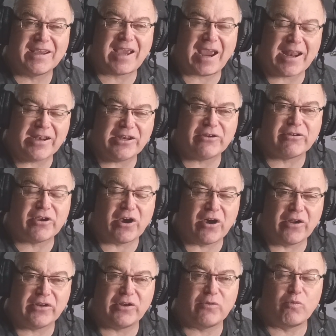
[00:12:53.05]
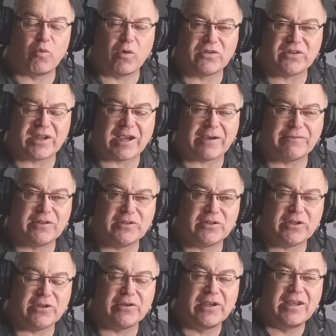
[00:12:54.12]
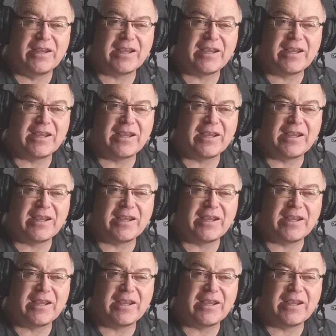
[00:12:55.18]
Can you? Can't you? What do you have to do?